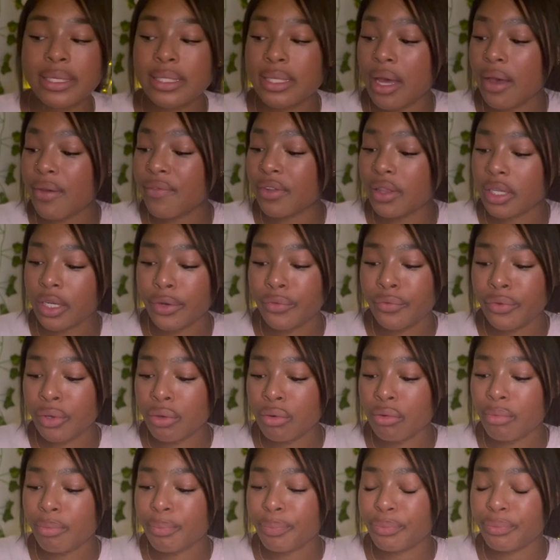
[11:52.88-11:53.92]
of clear
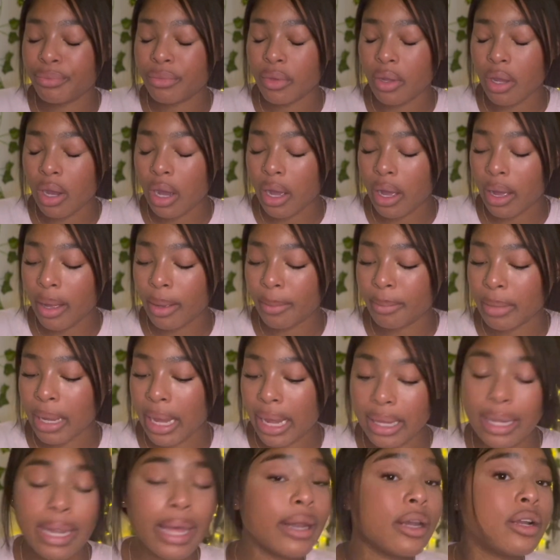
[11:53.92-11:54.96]
view um,
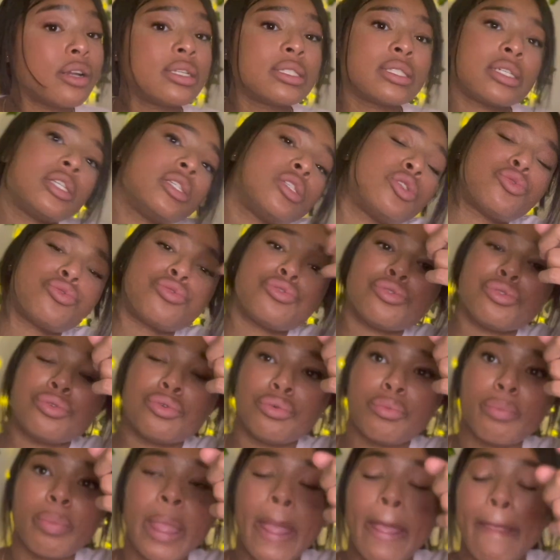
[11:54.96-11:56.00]
highlighters is to